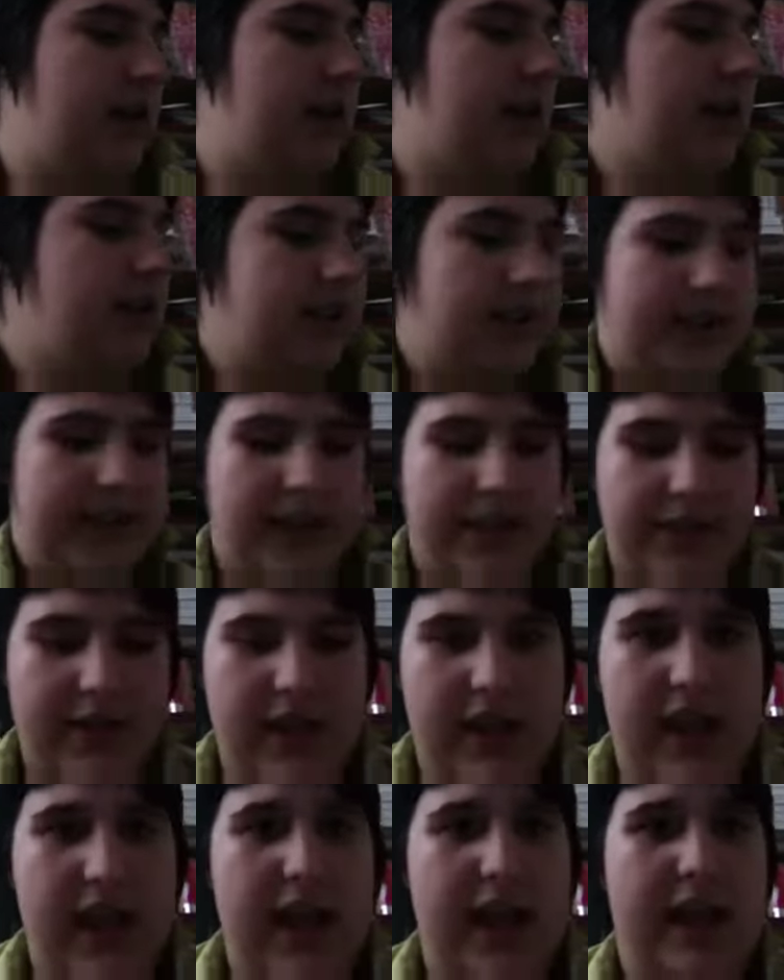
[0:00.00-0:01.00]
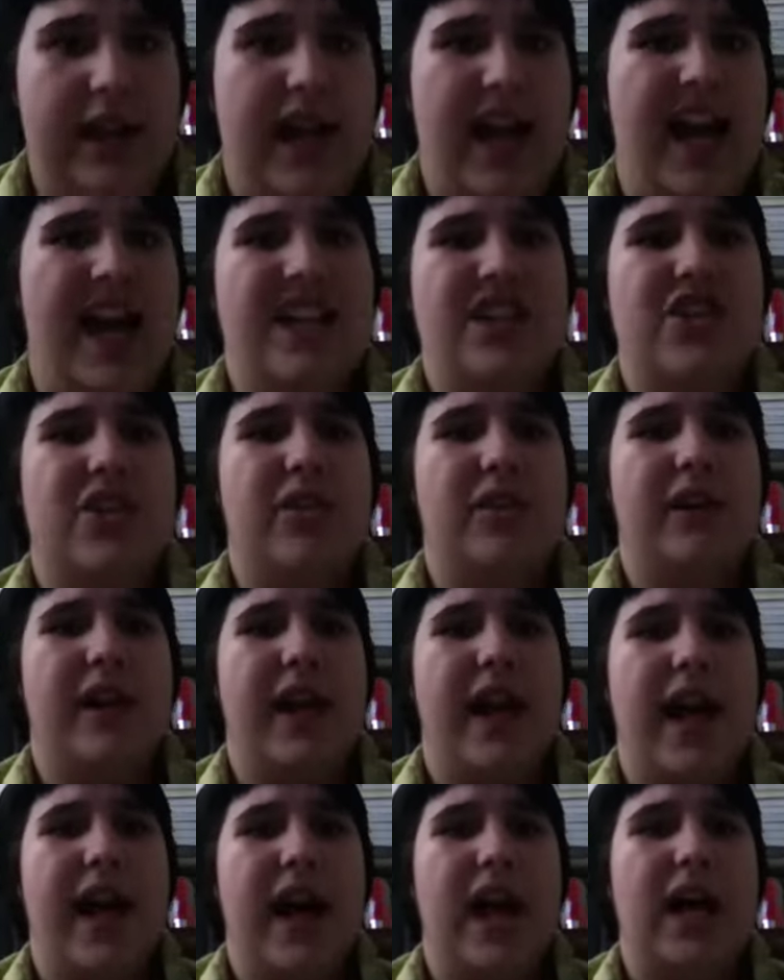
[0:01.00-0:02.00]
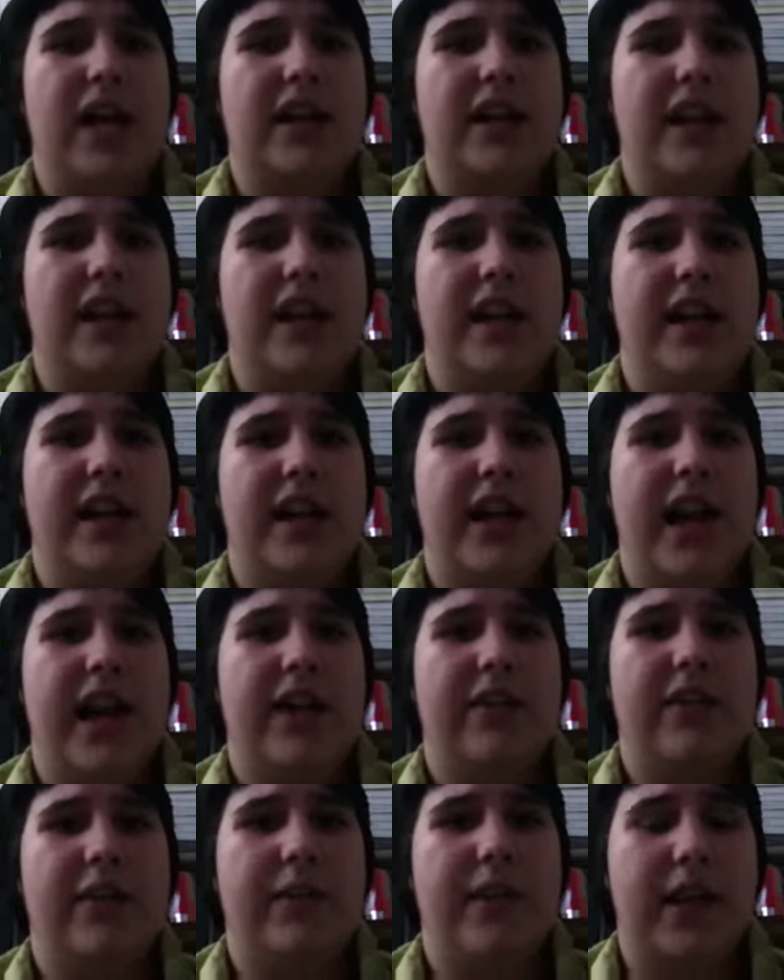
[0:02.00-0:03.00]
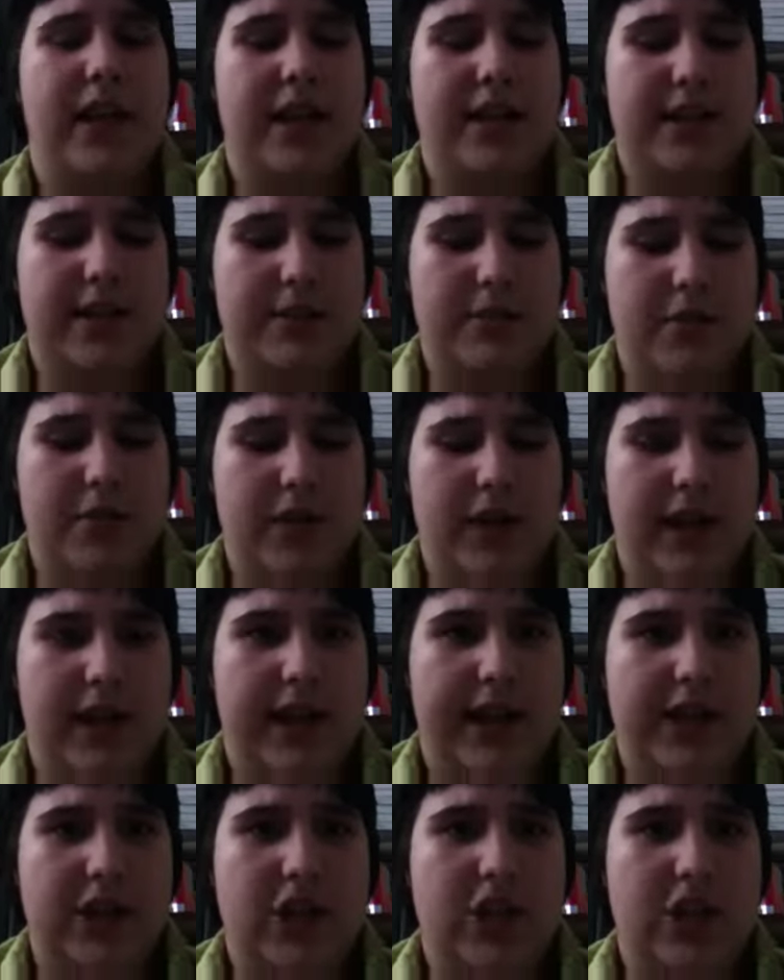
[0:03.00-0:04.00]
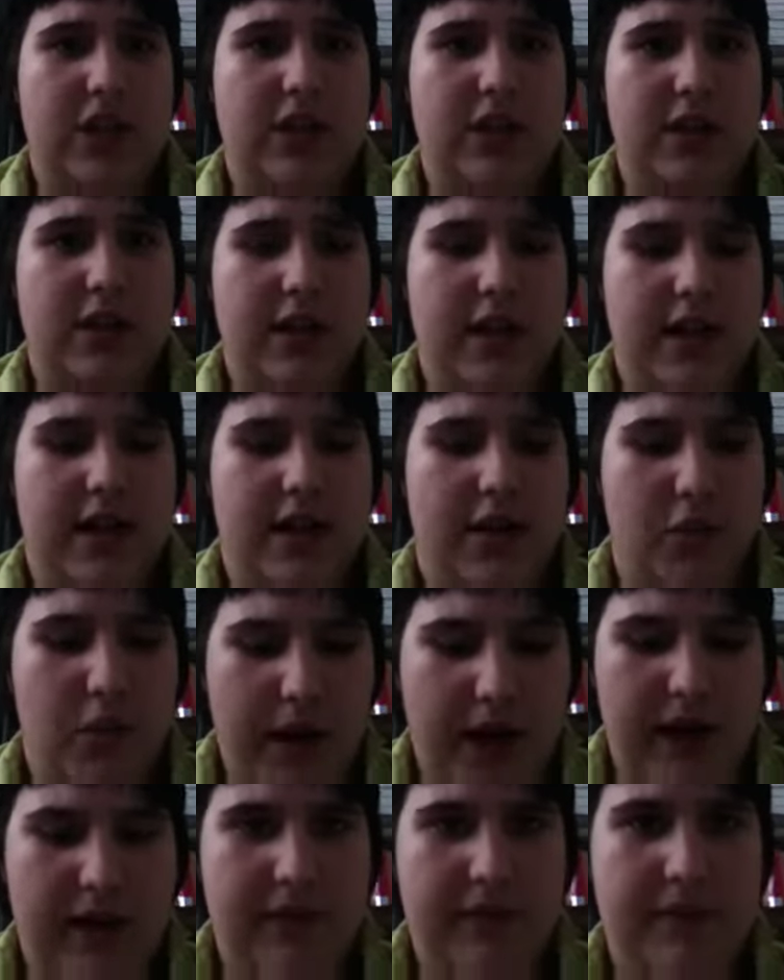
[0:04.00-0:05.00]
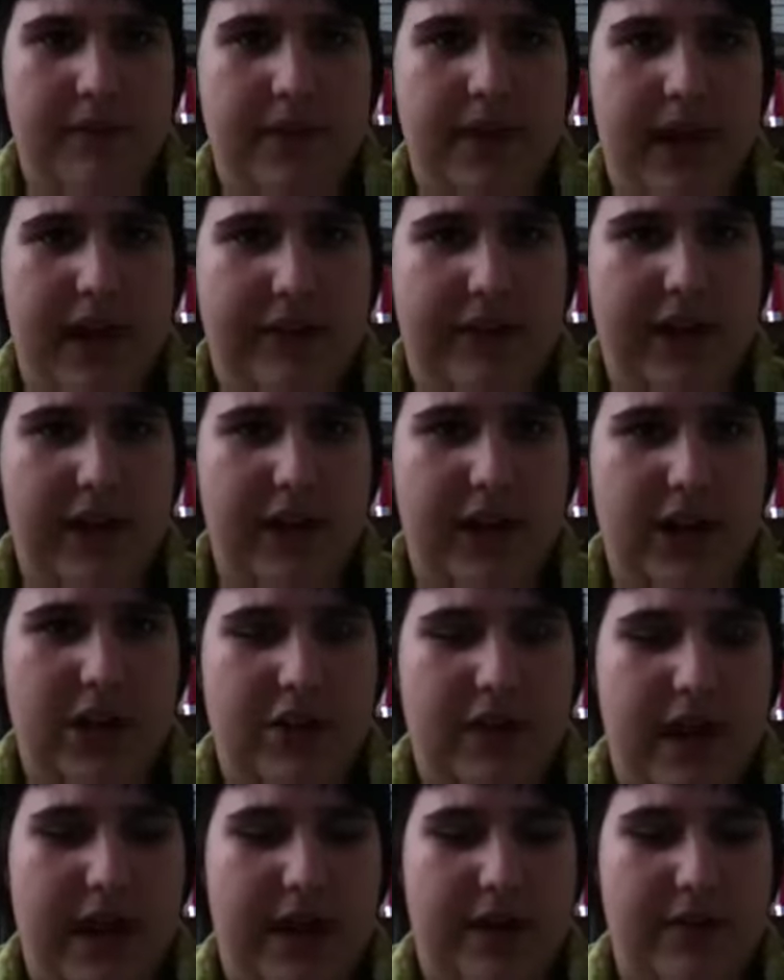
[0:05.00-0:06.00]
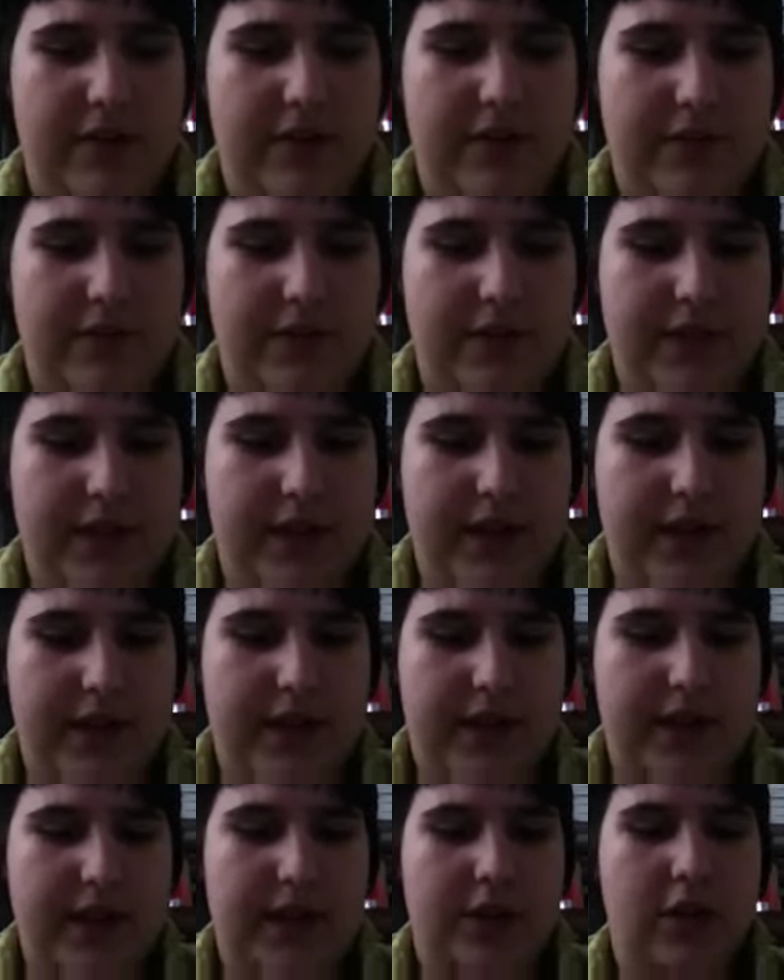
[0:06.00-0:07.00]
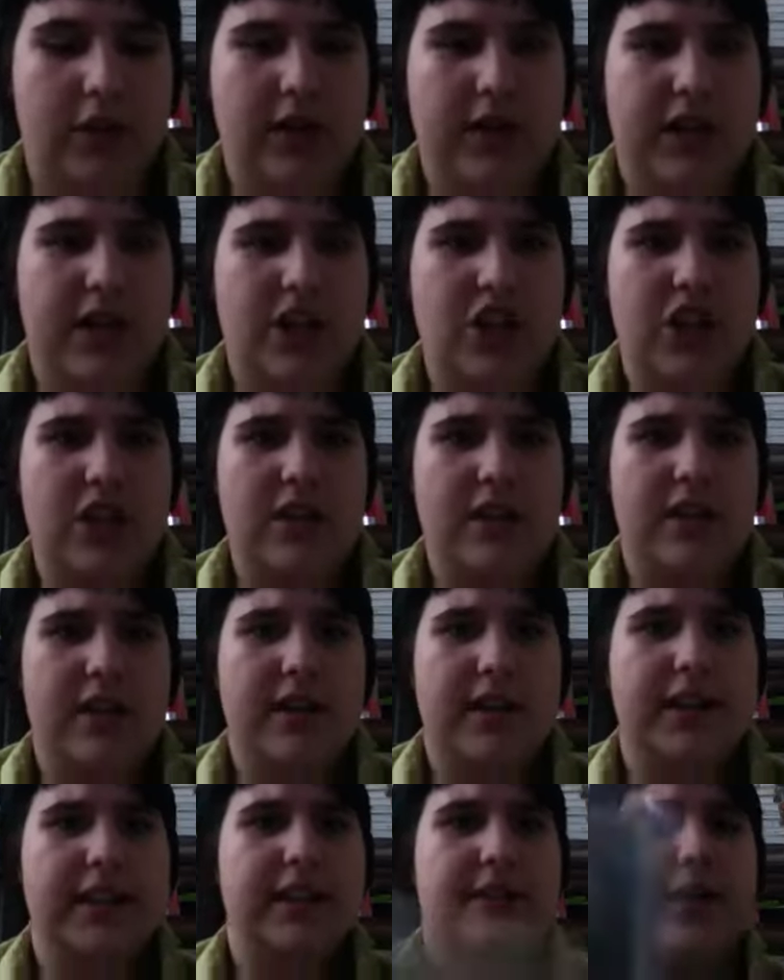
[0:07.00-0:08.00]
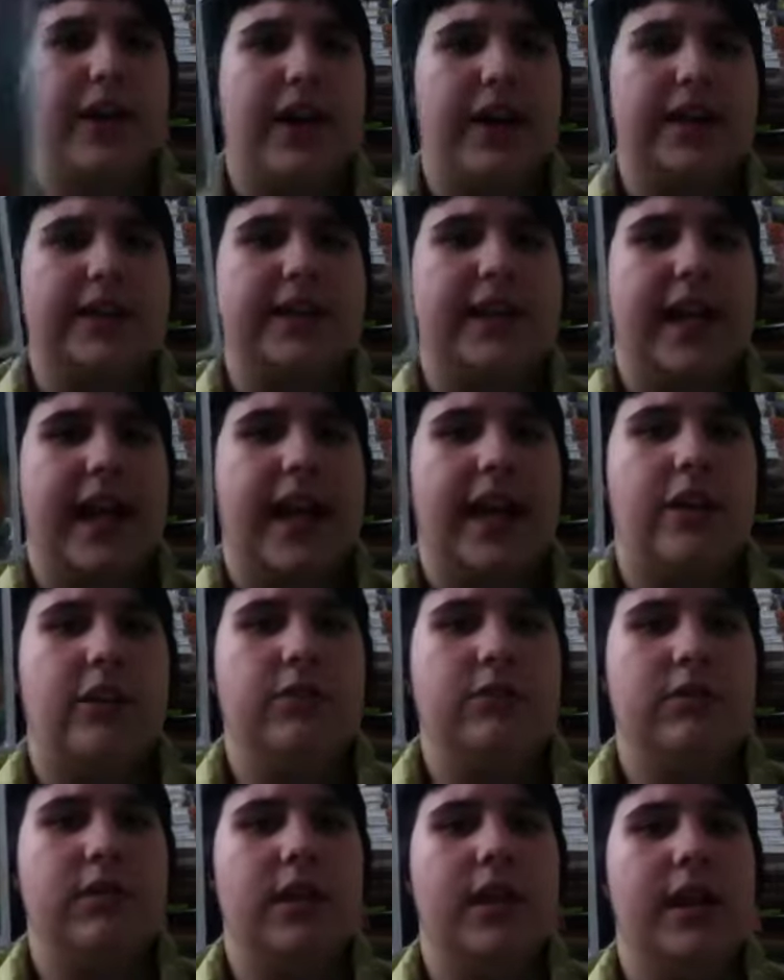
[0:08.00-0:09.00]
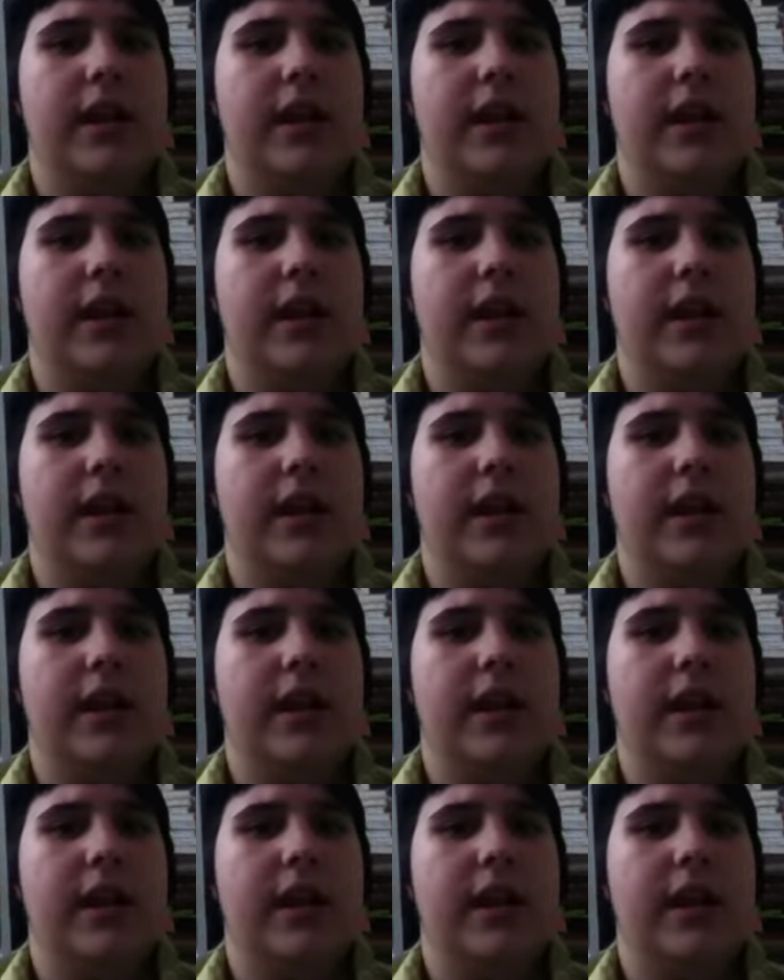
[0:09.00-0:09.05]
Here's a DVD that I don't have, did not have on my Disney movie collection. Well, I finally do now. It's a gold edition. It's The Fox and the Hound.